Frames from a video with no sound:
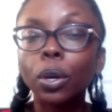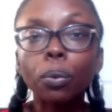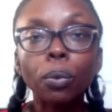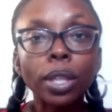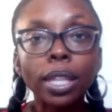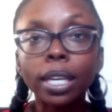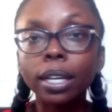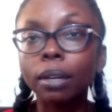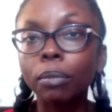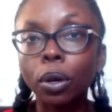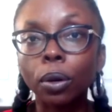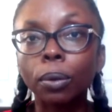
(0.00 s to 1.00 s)
when they
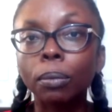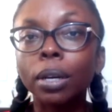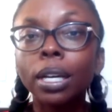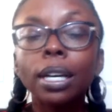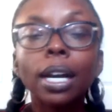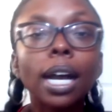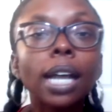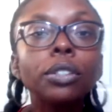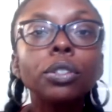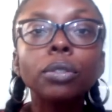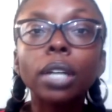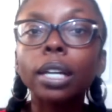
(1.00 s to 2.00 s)
come home, I
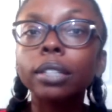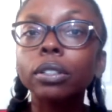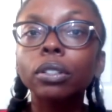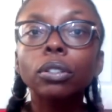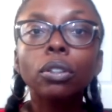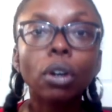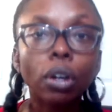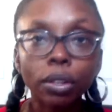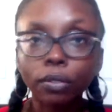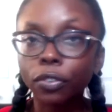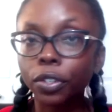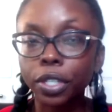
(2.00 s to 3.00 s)
do not call
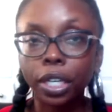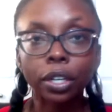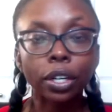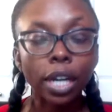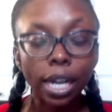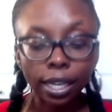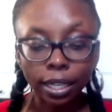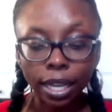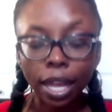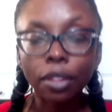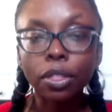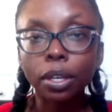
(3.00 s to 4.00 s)
them for dinner. I
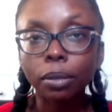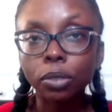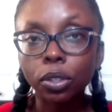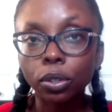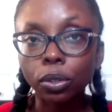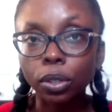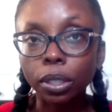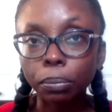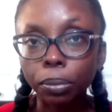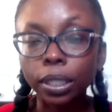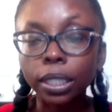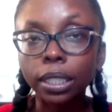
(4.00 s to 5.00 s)
allow them to
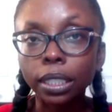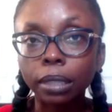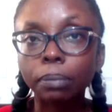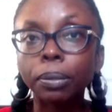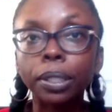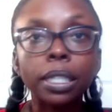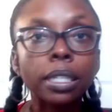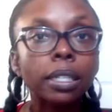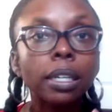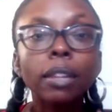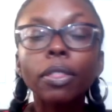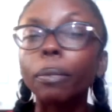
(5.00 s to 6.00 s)
completely complete
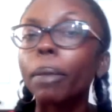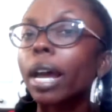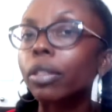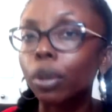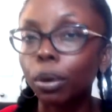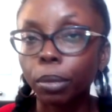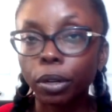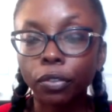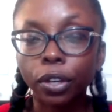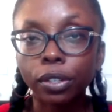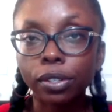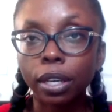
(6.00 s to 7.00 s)
their math homework,
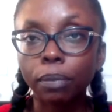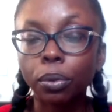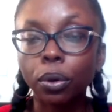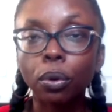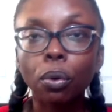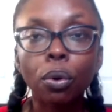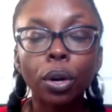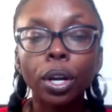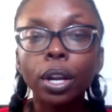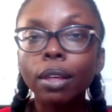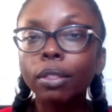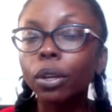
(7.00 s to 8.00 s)
for example,
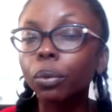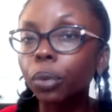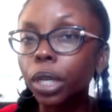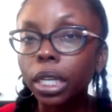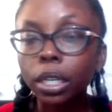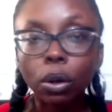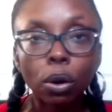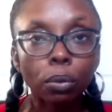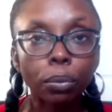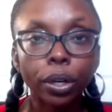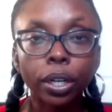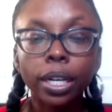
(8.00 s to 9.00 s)
or their reading
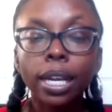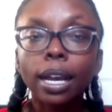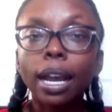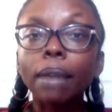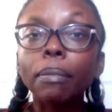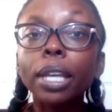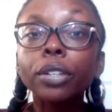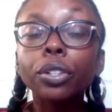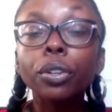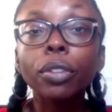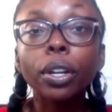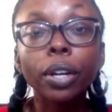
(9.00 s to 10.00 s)
homework. I make
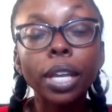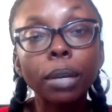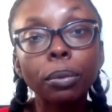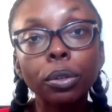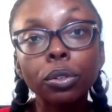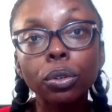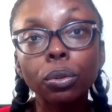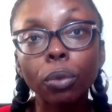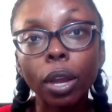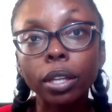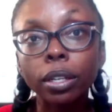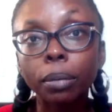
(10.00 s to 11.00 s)
sure they're able to
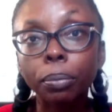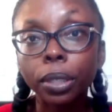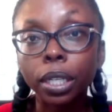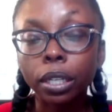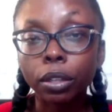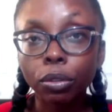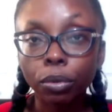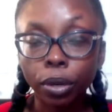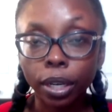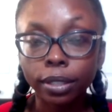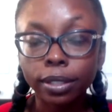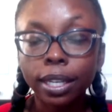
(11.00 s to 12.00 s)
run completely through
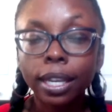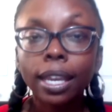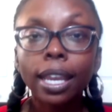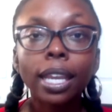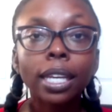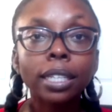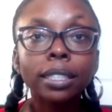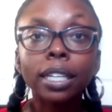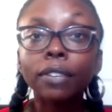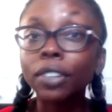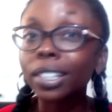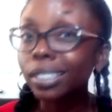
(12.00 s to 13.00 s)
it. And
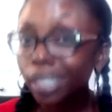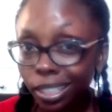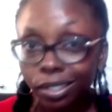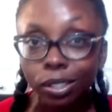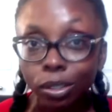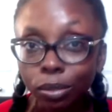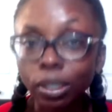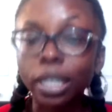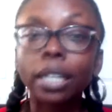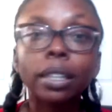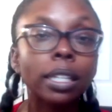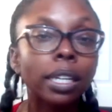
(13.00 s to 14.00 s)
if it is too
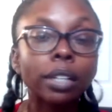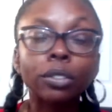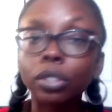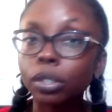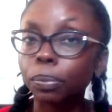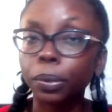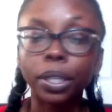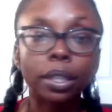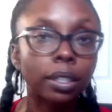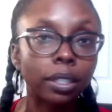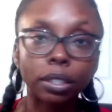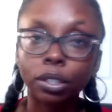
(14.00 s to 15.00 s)
late, then I'll just bring
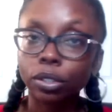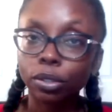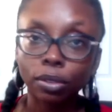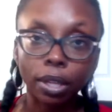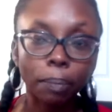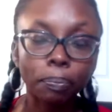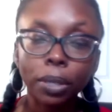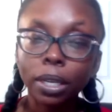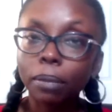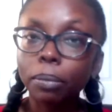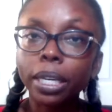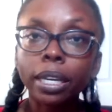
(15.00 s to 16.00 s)
the dinner to them,
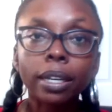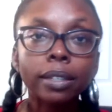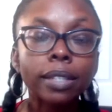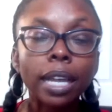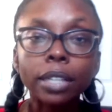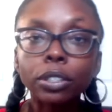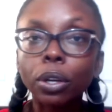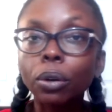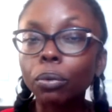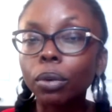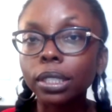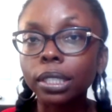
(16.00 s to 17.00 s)
because I don't
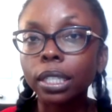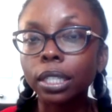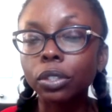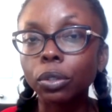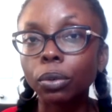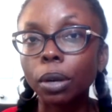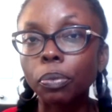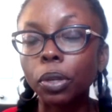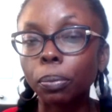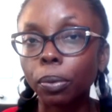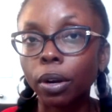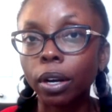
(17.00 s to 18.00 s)
want to interrupt their
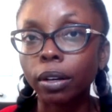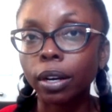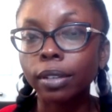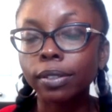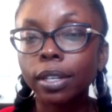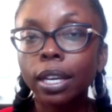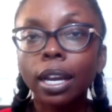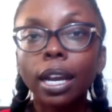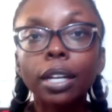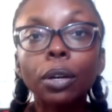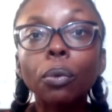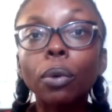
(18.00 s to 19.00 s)
progress. I
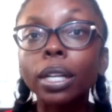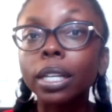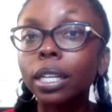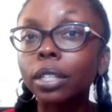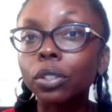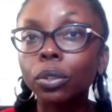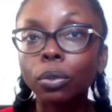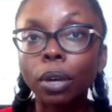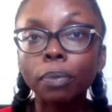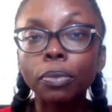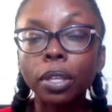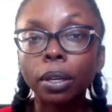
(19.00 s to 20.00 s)
don't want to
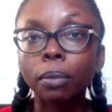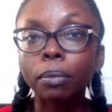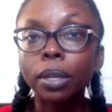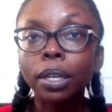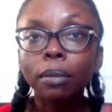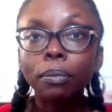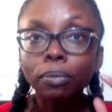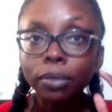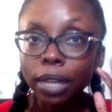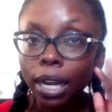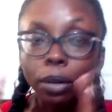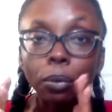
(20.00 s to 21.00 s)
interrupt them.
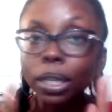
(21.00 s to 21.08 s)
I don't